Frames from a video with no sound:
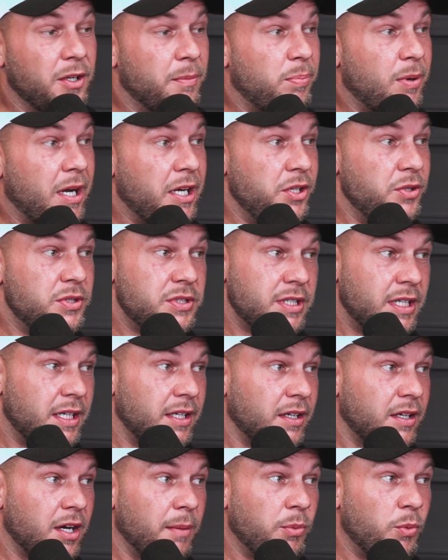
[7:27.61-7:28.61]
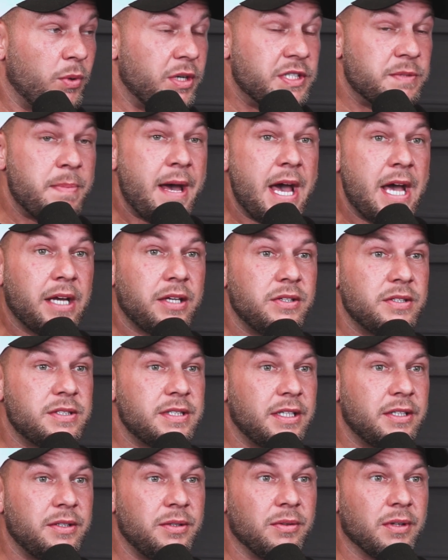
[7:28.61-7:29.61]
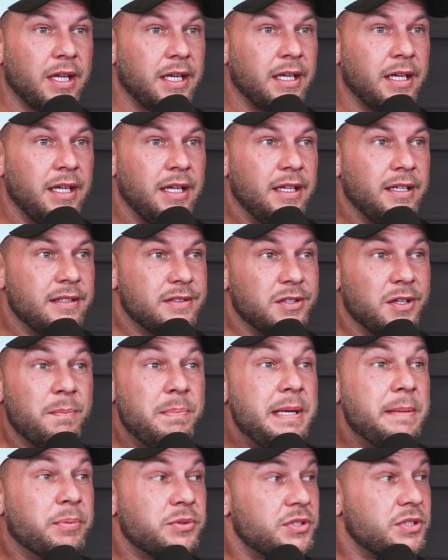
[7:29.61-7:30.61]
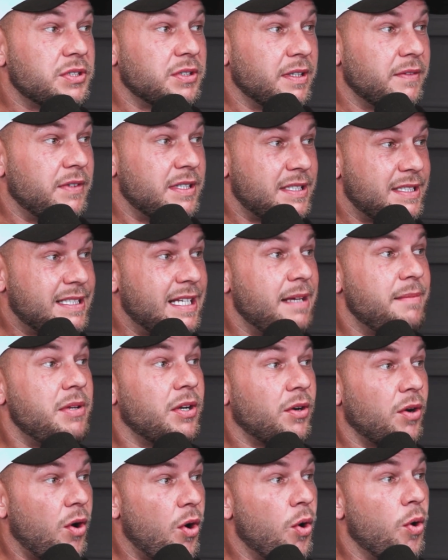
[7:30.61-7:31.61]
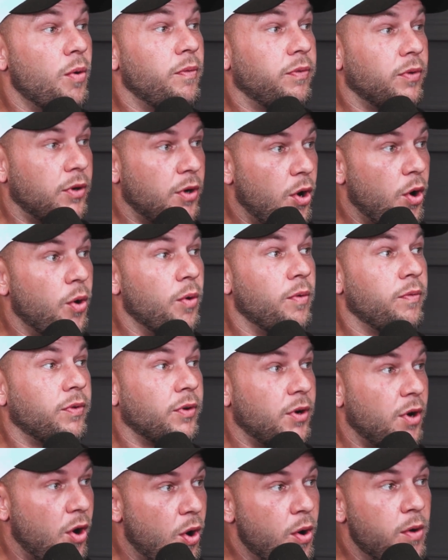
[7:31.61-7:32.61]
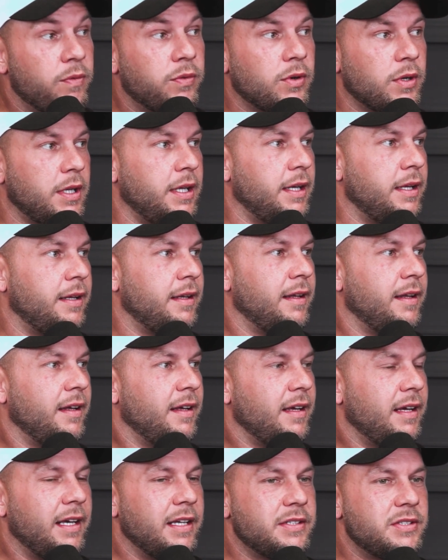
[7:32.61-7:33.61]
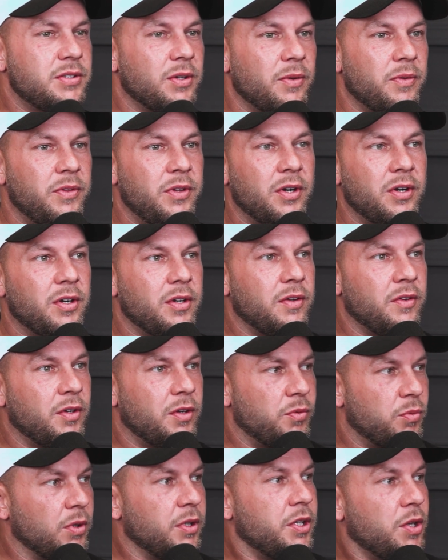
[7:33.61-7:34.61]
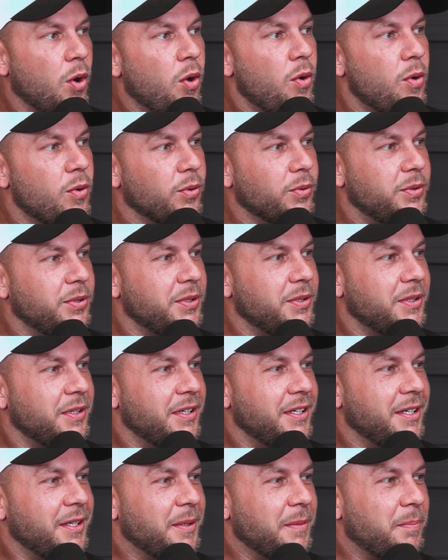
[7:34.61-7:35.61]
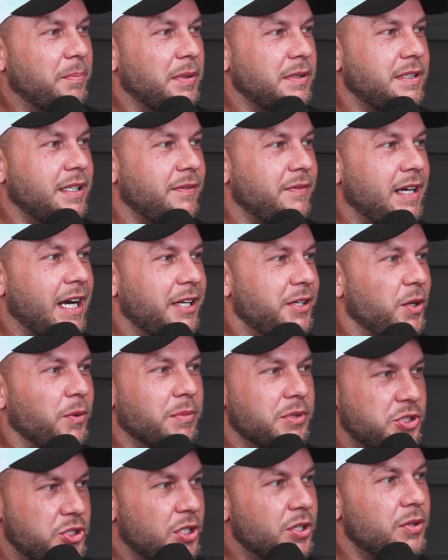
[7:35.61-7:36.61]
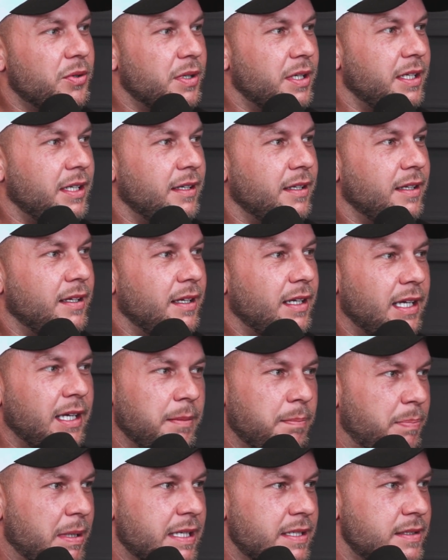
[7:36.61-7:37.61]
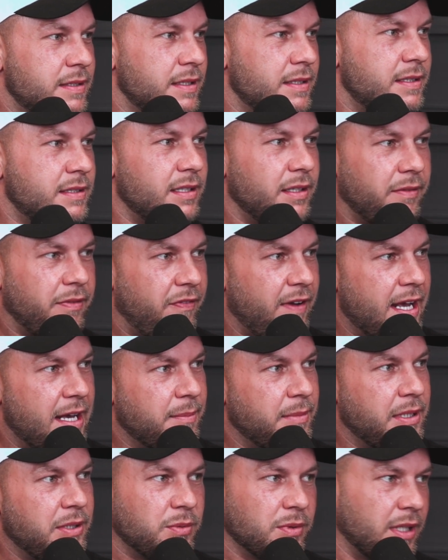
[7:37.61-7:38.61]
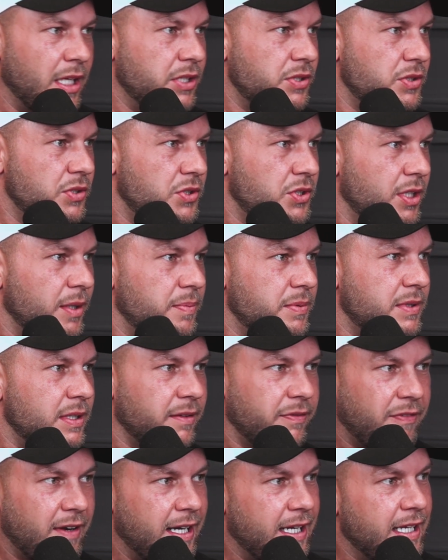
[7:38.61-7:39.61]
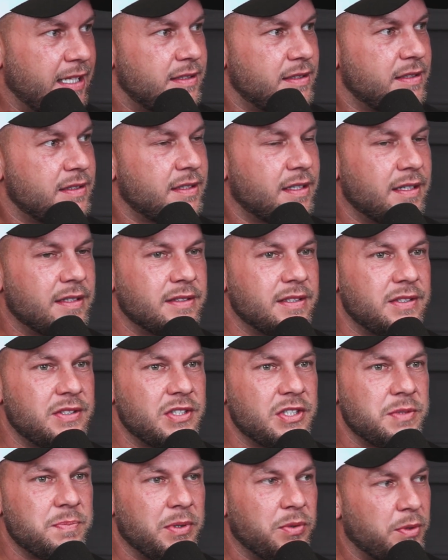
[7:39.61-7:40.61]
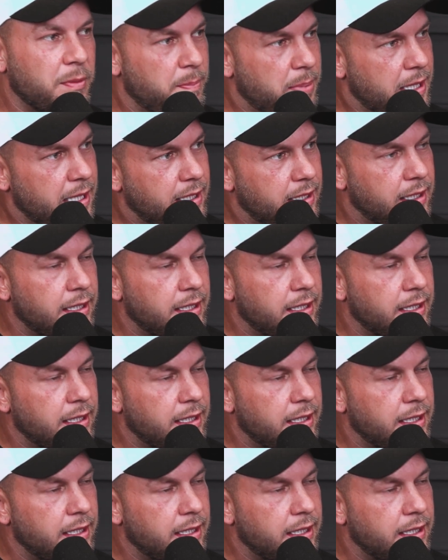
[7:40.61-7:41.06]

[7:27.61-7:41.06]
Brand, you said it a couple weeks back. You said, dude, like some people just live the same year over and over and over again, and so they're really old, but they've got no maturity in business and family and relationships and finances because it's just been repeated.